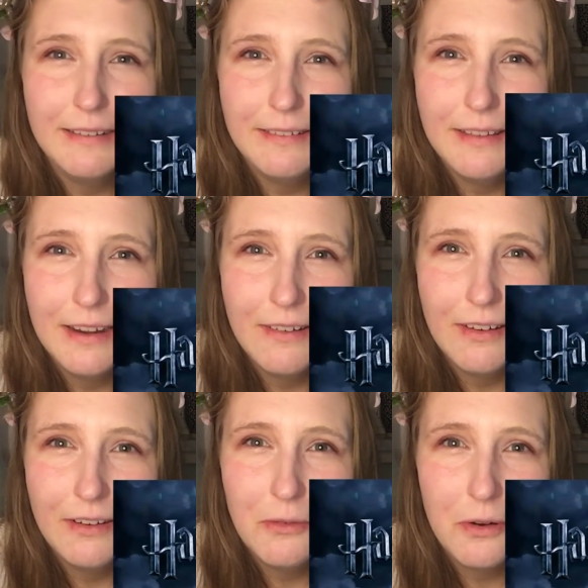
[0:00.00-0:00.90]
Is
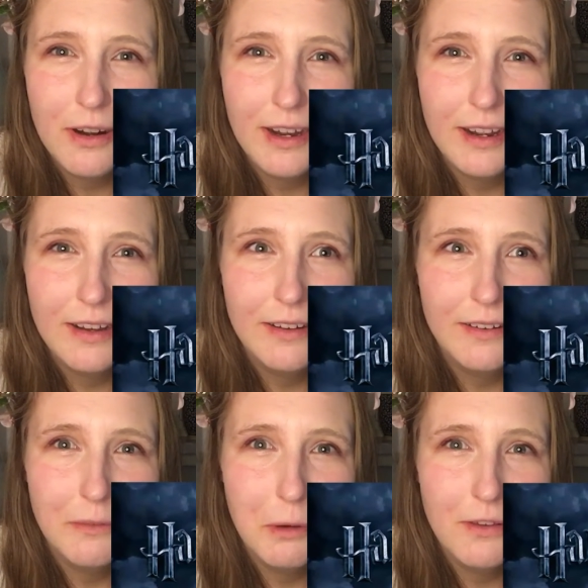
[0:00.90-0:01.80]
there a Nordic
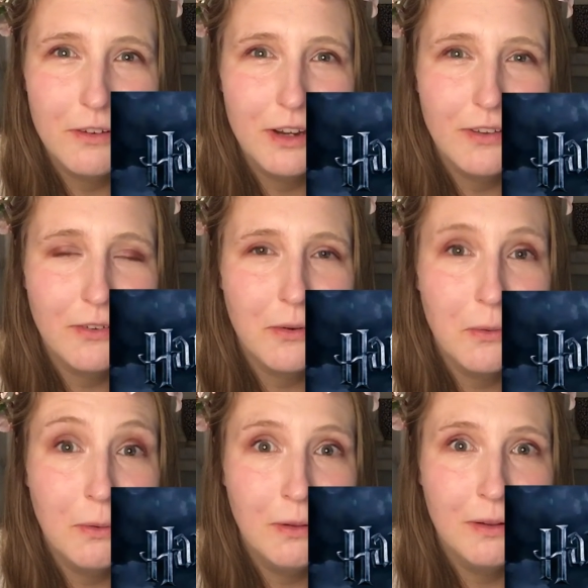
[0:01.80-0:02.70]
wizarding
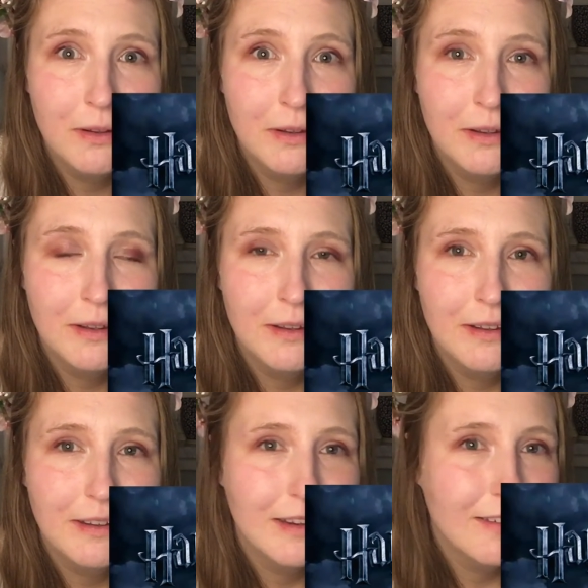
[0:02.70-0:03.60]
school?
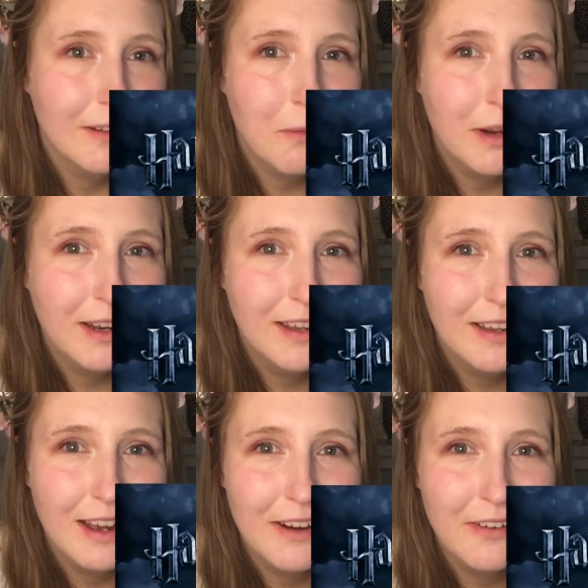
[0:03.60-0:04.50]
Is there one?
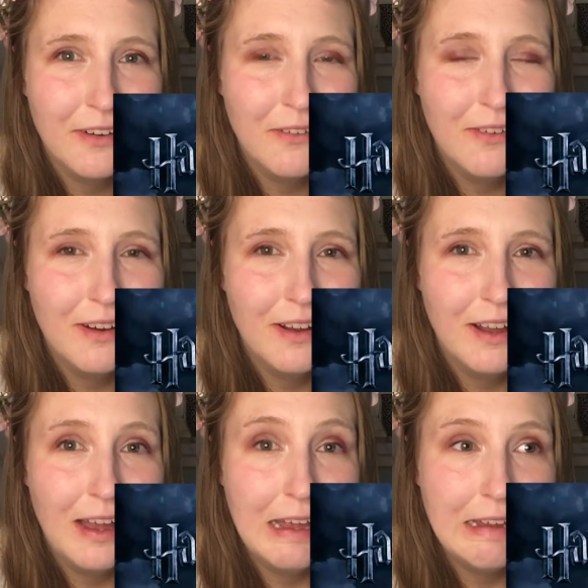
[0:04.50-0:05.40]
I don't know.
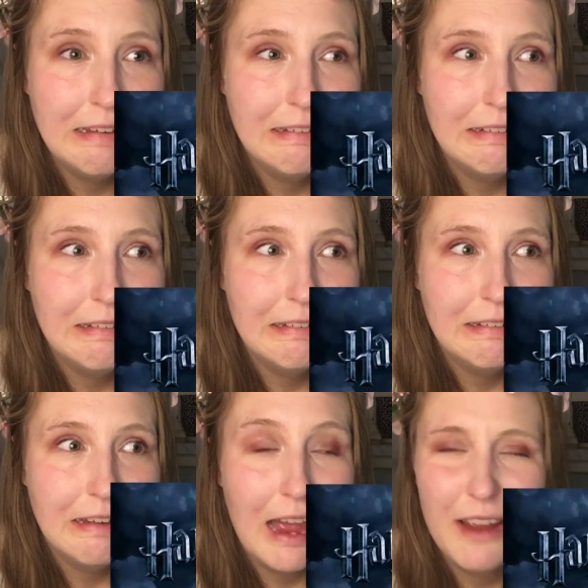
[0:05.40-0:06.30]

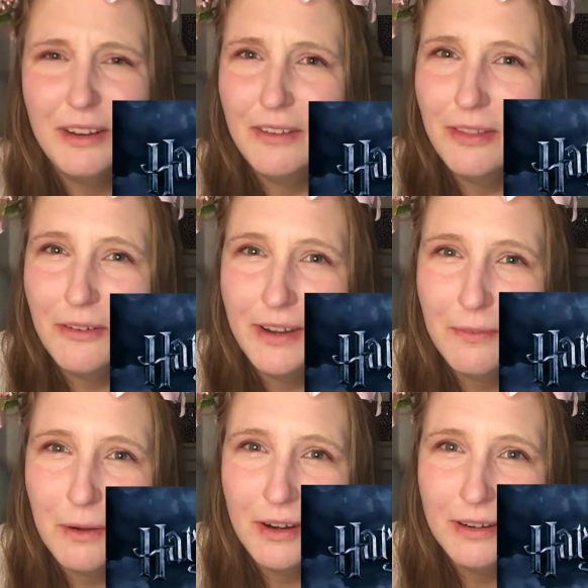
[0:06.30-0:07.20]
And if there
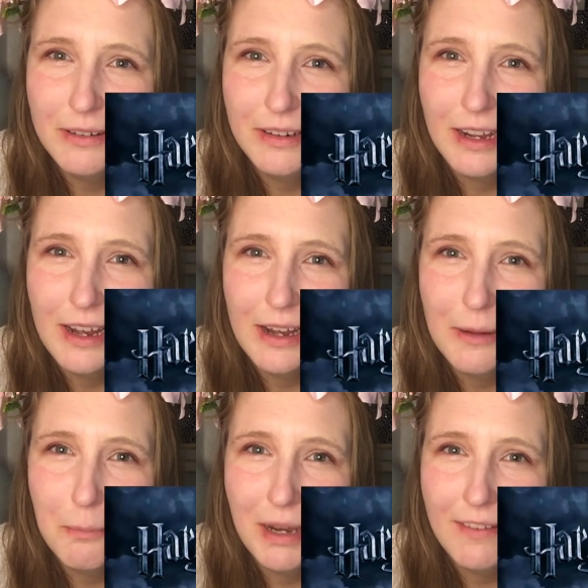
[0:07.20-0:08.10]
is one,
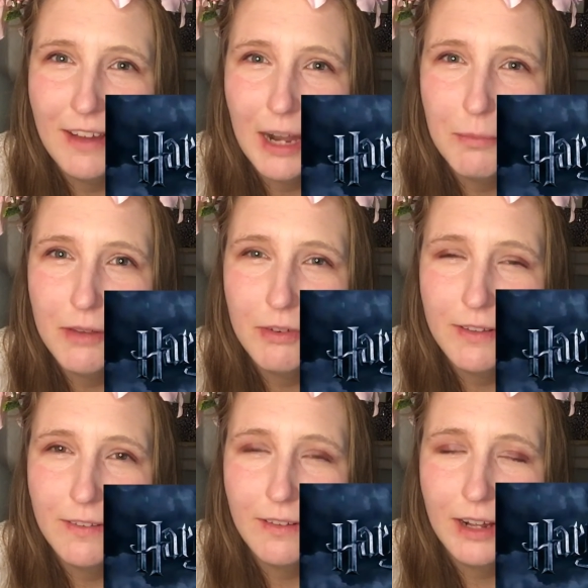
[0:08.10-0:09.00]
please tell me
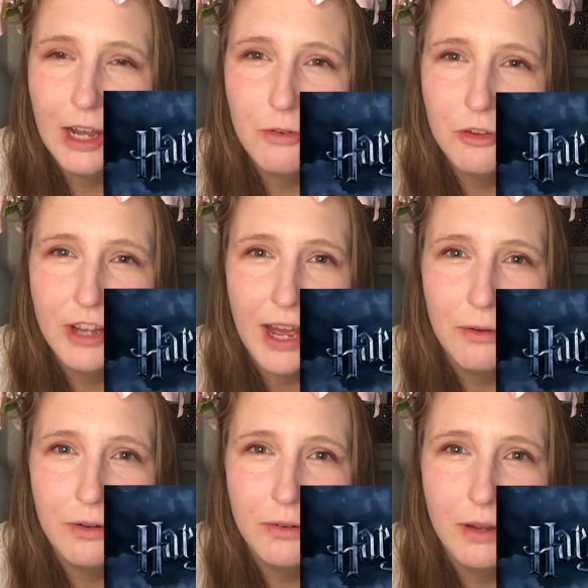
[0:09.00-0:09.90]
if it's closed
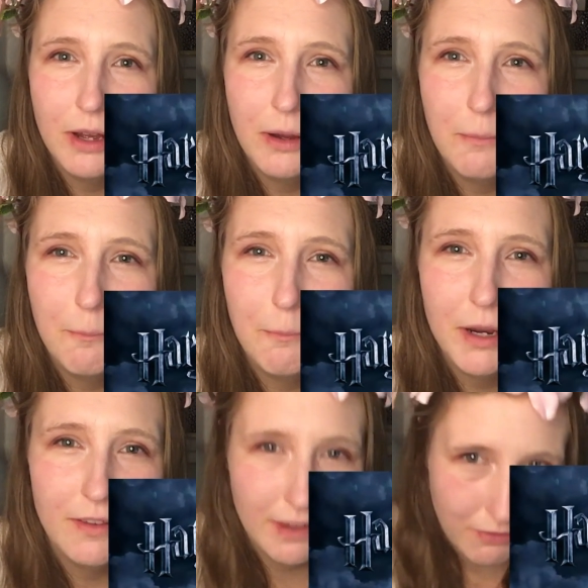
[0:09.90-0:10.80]
down,
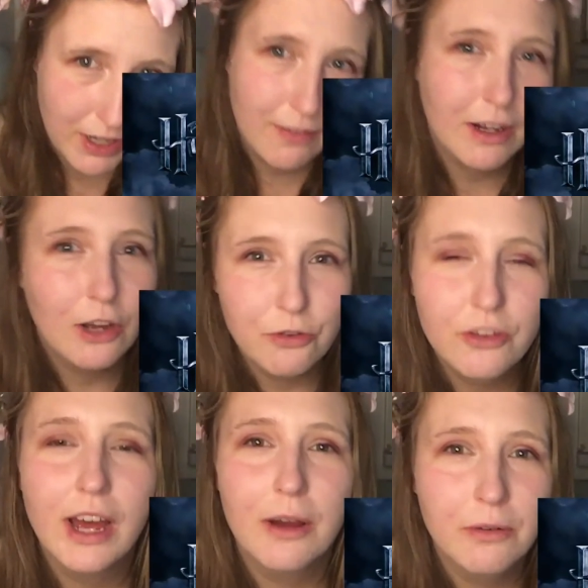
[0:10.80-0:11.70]
because if it is
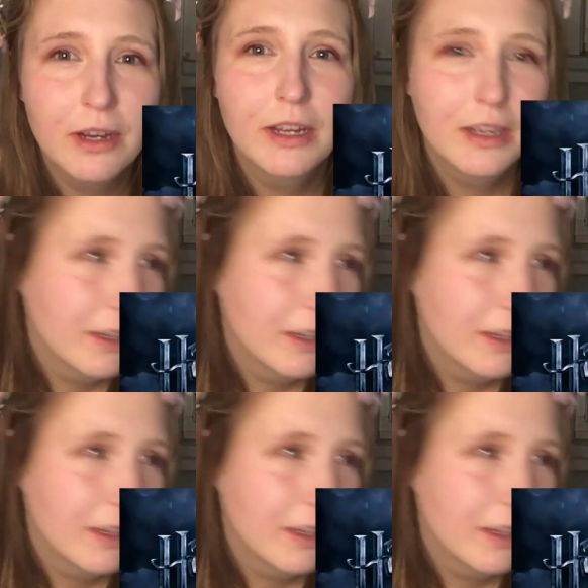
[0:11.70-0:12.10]
closed down,